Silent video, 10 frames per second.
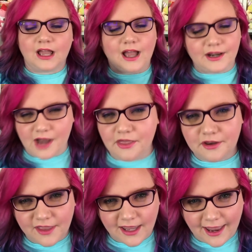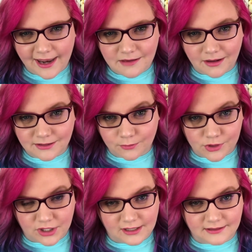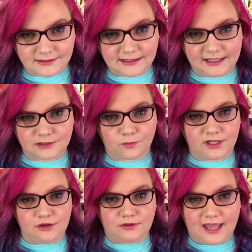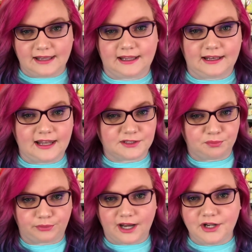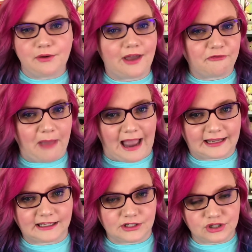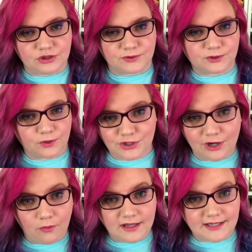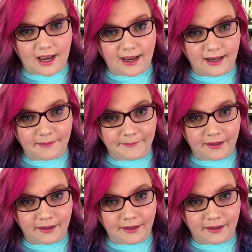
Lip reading: Another thing I hate about Squishies is when you get it, it's brand new out of package, you squish it one time,